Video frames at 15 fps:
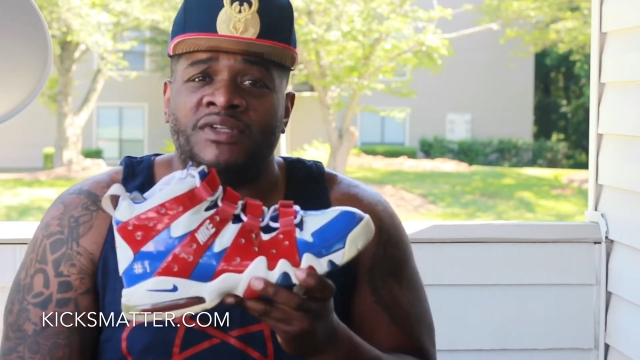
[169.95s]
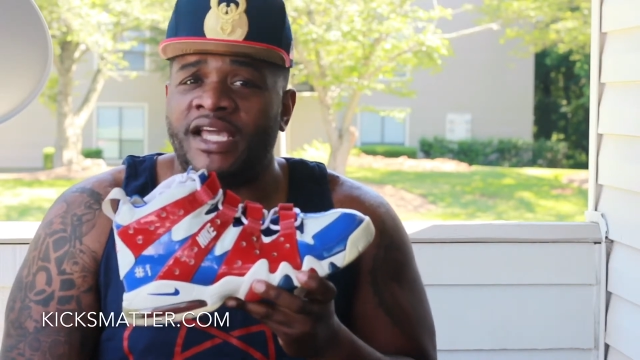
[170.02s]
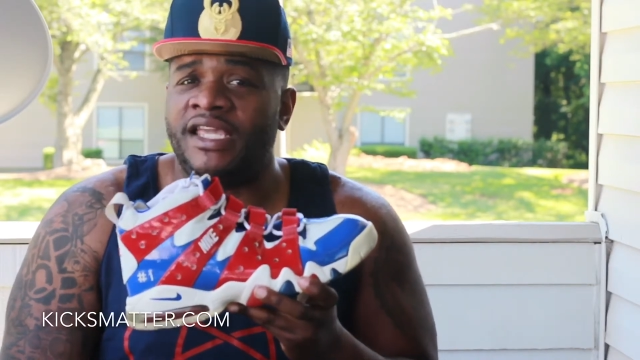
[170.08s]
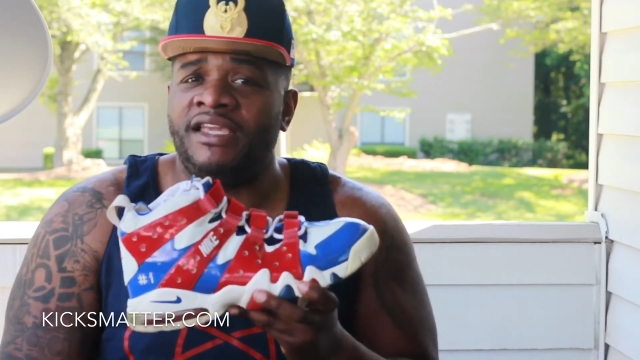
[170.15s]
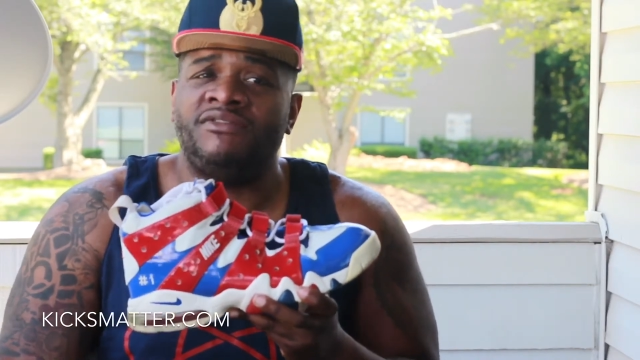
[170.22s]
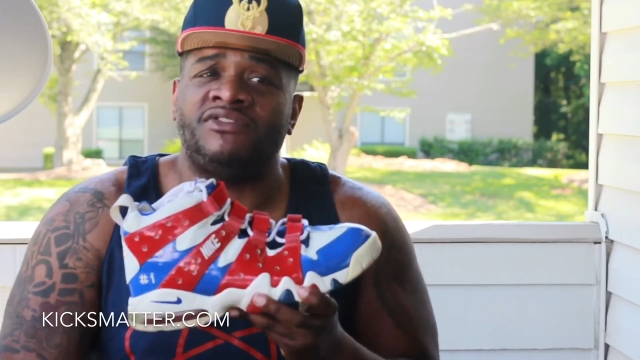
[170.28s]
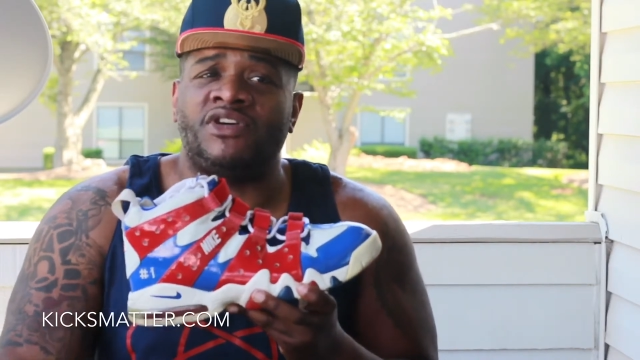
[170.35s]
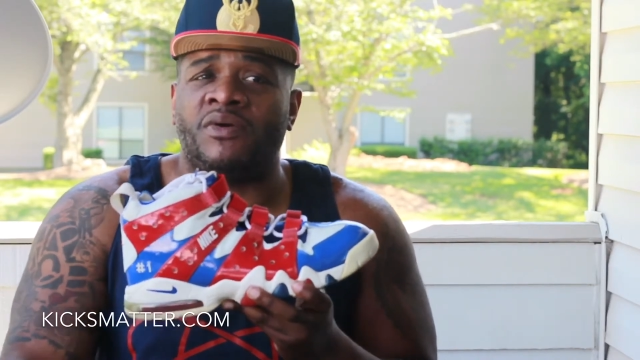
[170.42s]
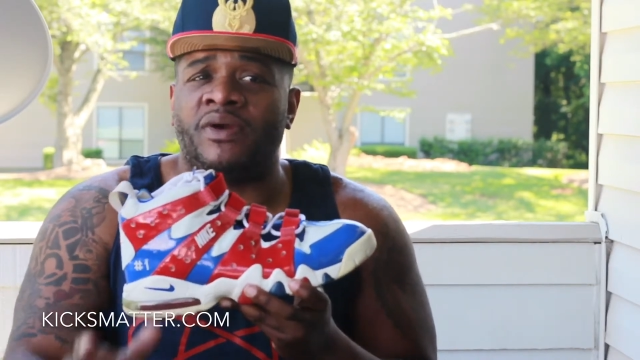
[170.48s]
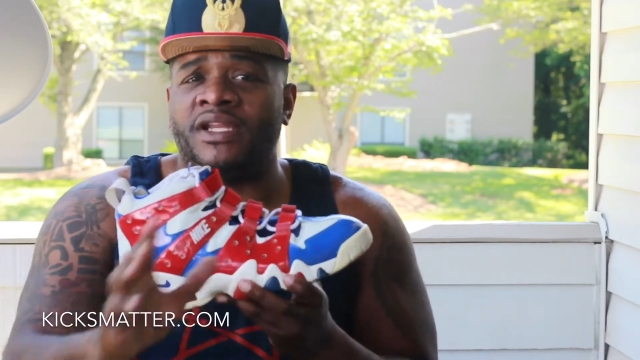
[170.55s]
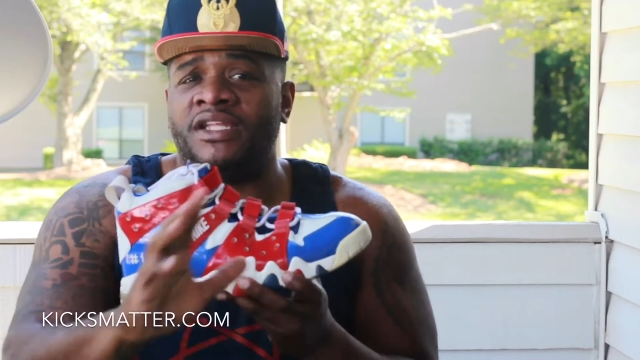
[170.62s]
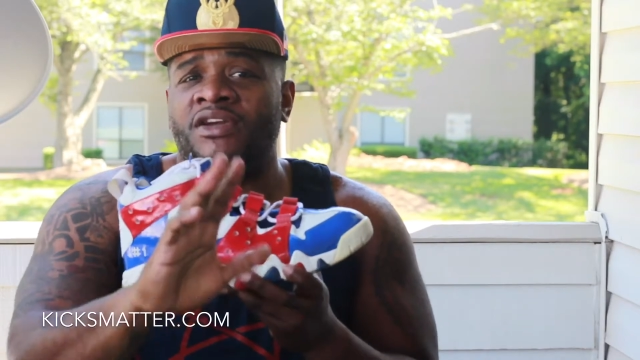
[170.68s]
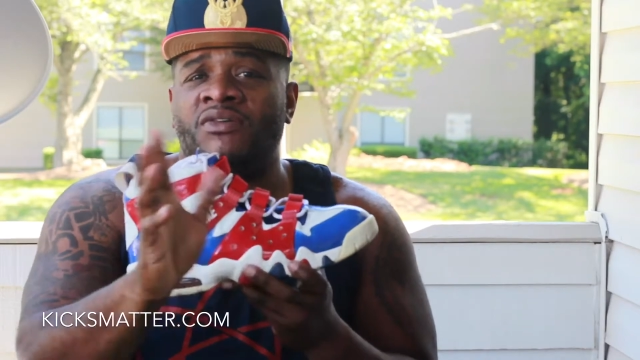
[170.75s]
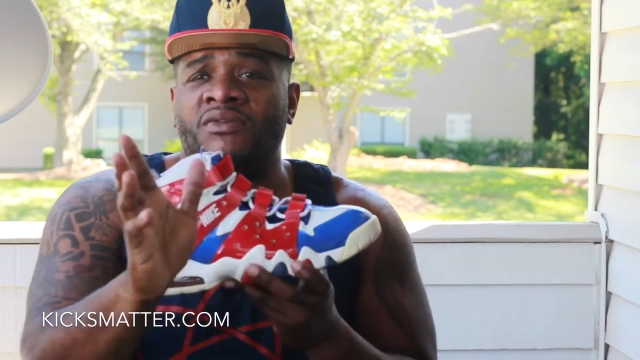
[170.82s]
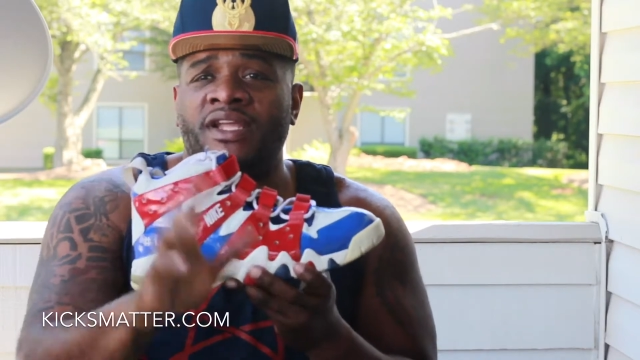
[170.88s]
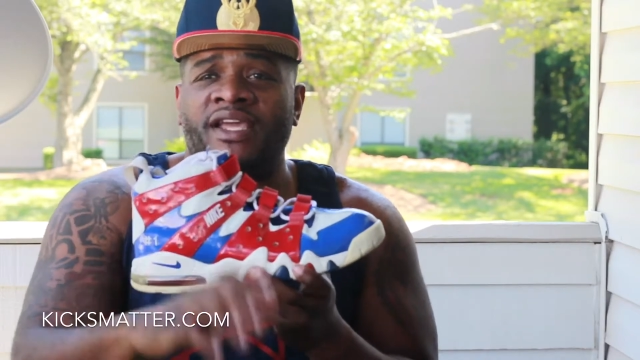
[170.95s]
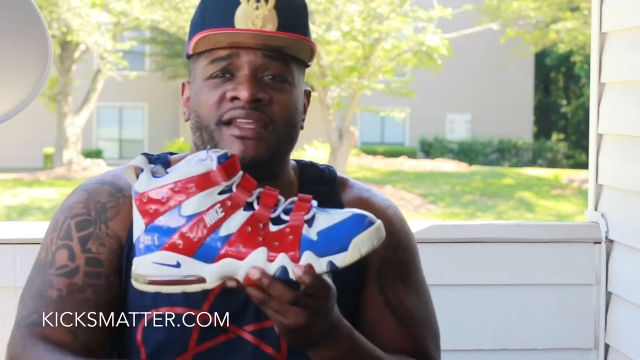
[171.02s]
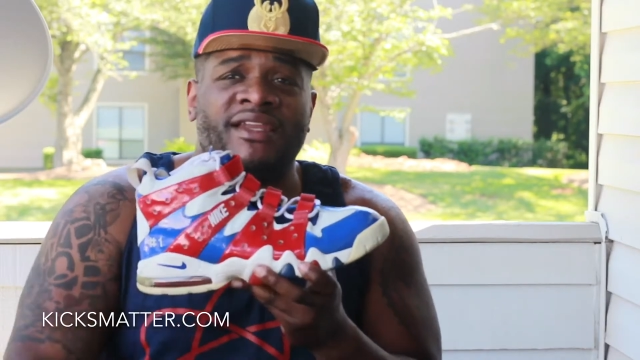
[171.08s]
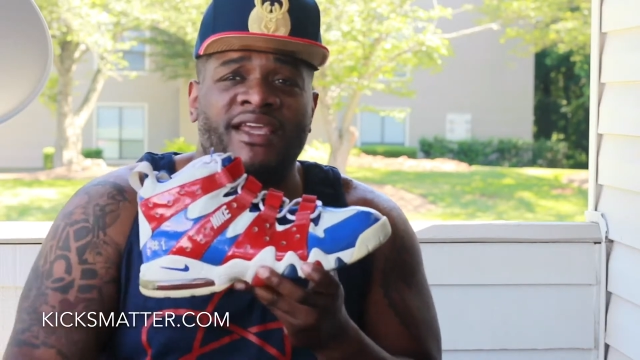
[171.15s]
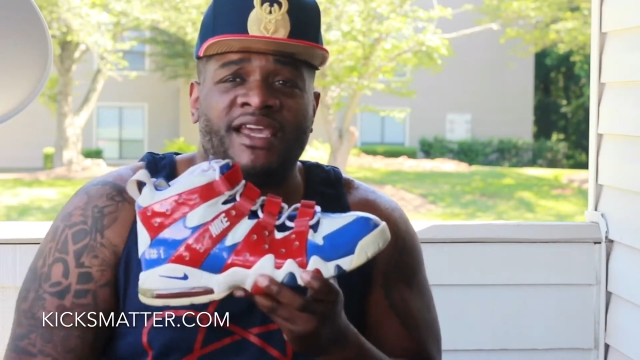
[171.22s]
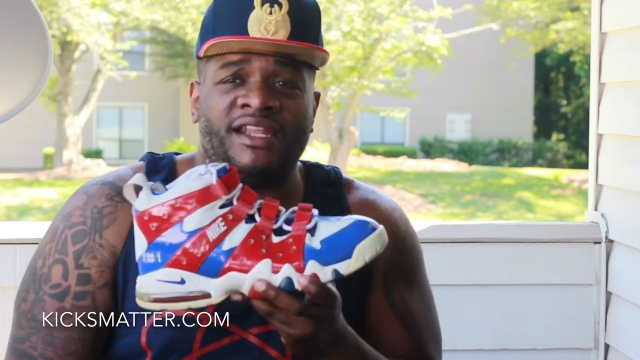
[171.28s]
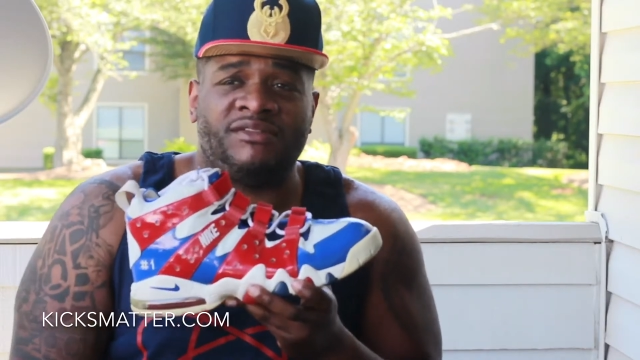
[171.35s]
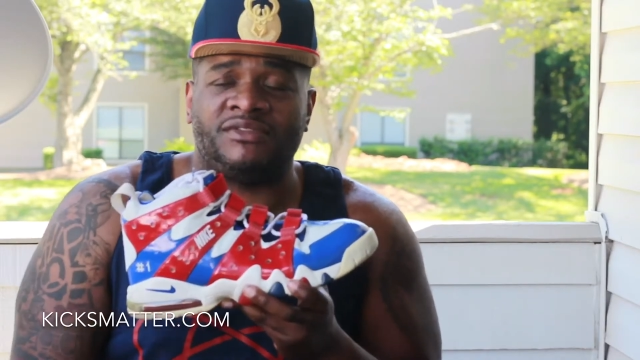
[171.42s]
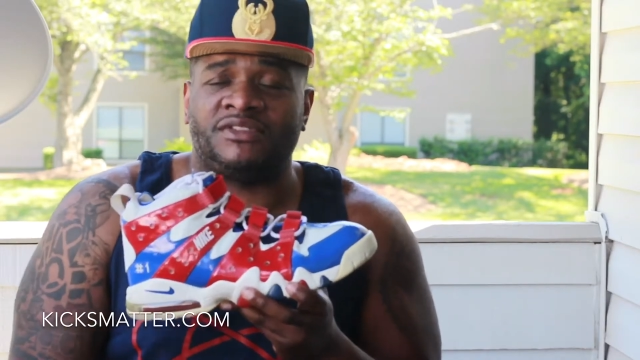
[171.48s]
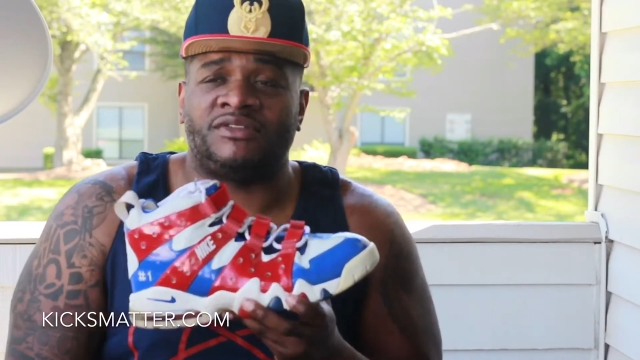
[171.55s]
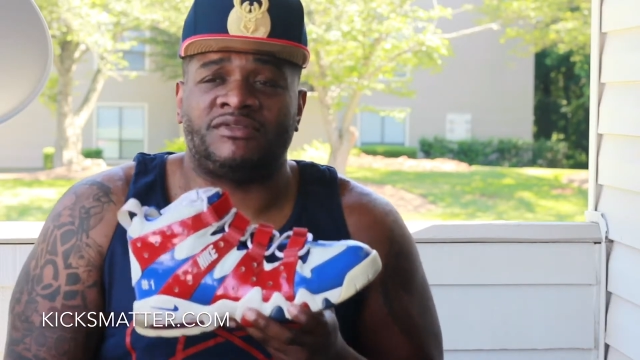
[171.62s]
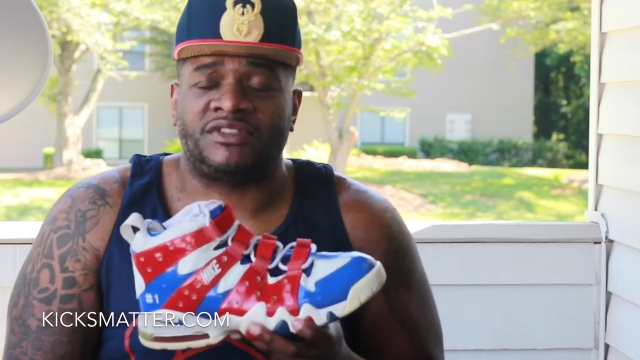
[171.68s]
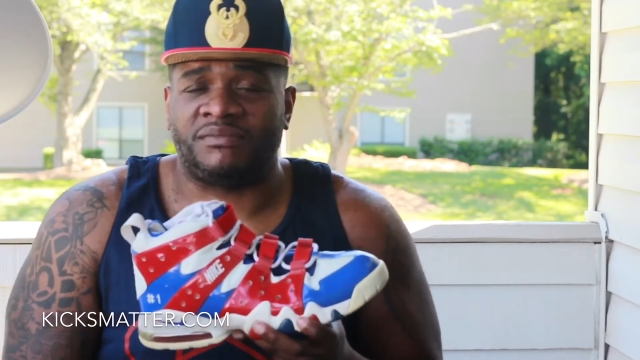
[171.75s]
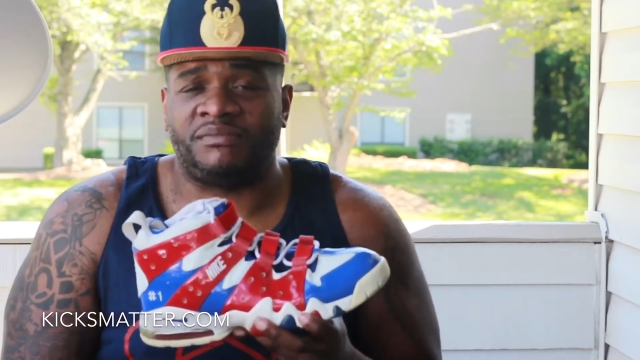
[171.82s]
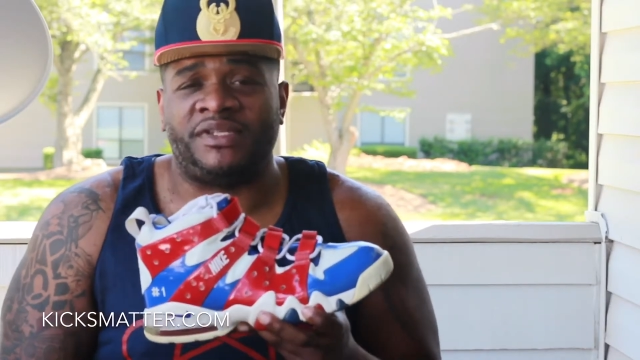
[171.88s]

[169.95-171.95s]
Like, he was already on that. Danny was on some